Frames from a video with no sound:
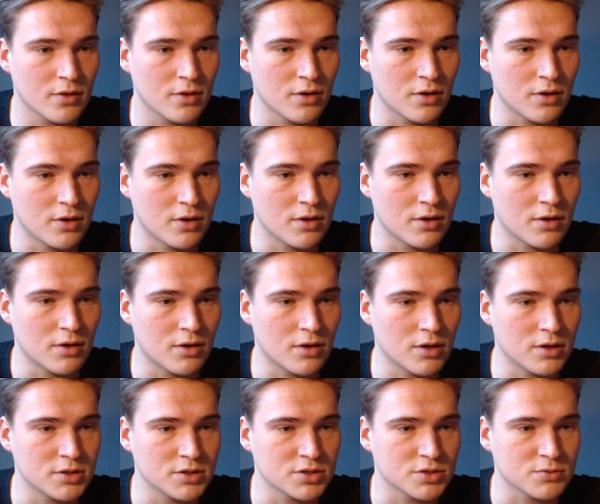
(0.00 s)
Uh,
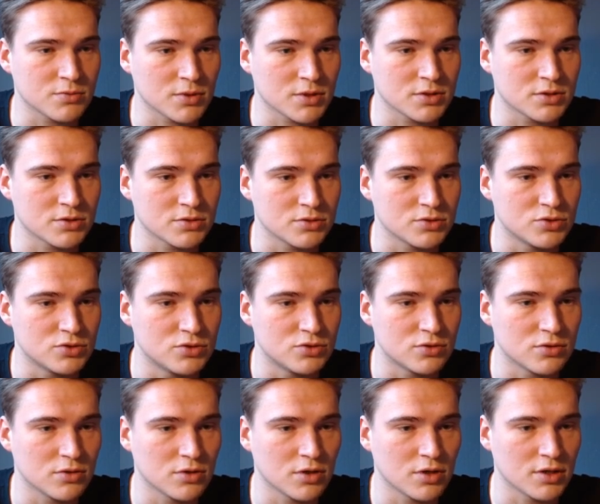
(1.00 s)
I just want to
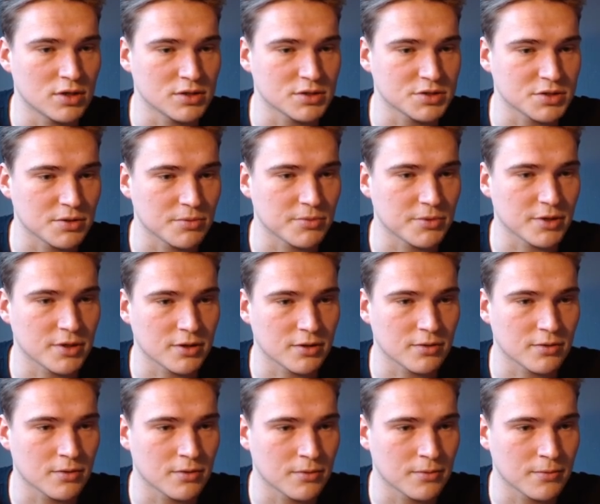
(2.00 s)
draw
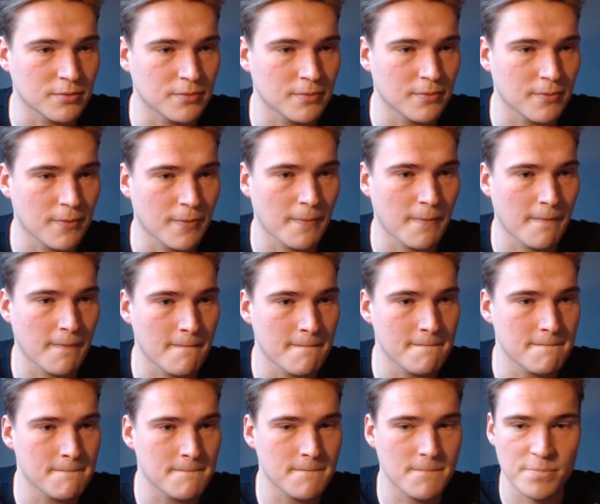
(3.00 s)
something.
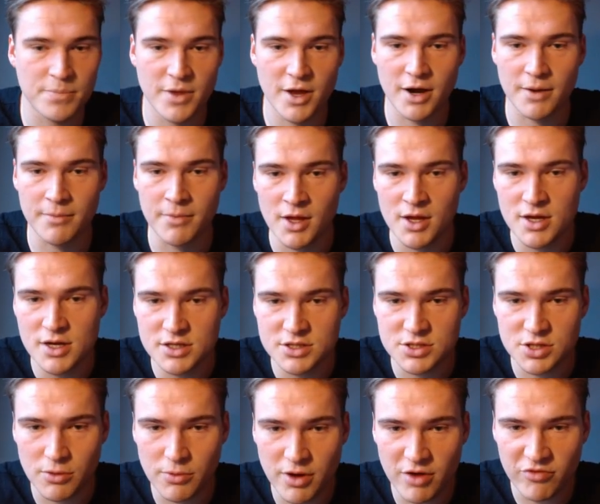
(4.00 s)
Yeah,
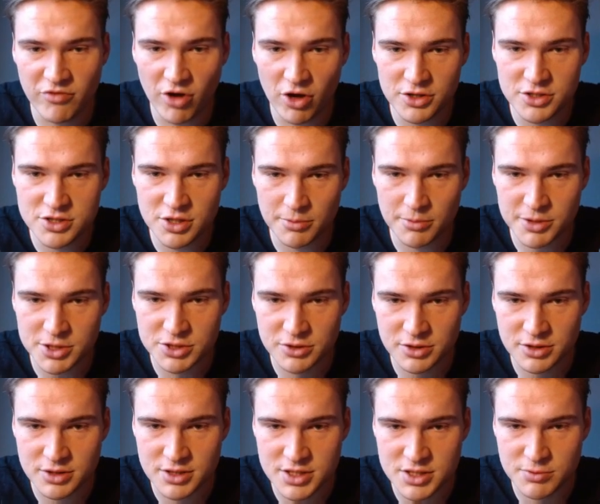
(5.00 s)
so we have all these
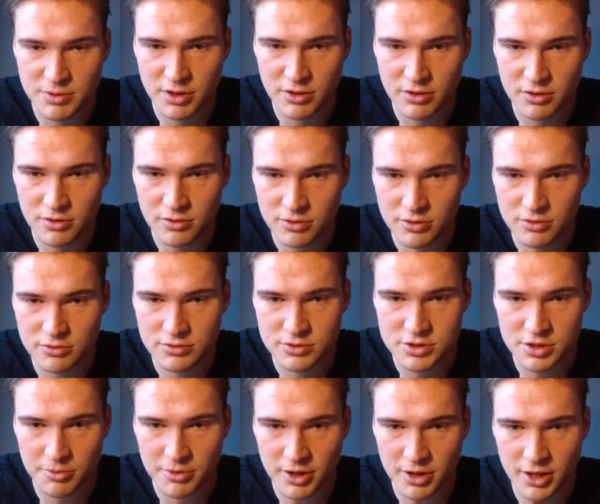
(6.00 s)
opportunities. We could do
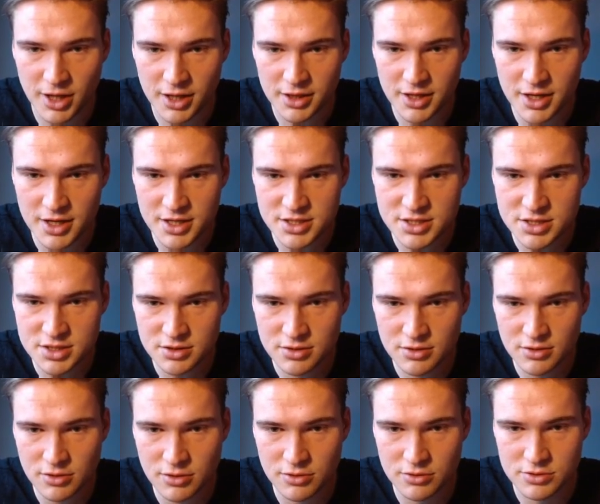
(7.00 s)
something like this,
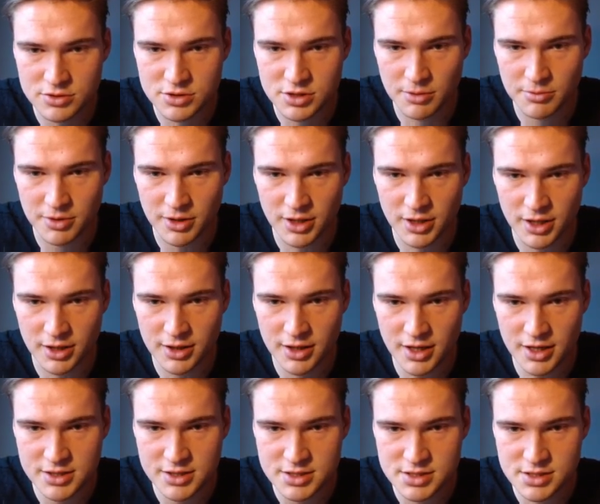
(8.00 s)
could do something like
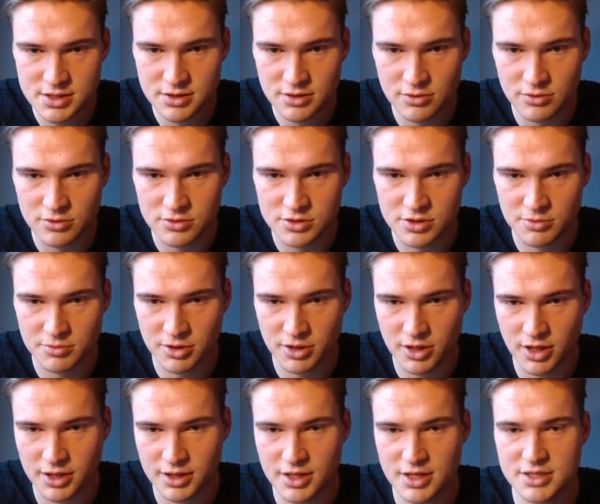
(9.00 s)
this, could do something
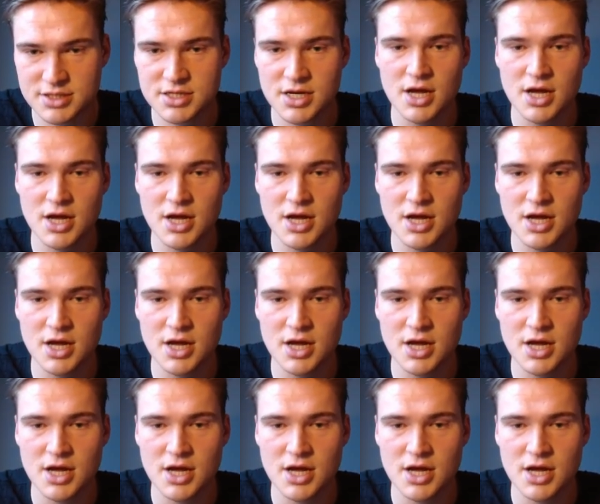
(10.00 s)
like this.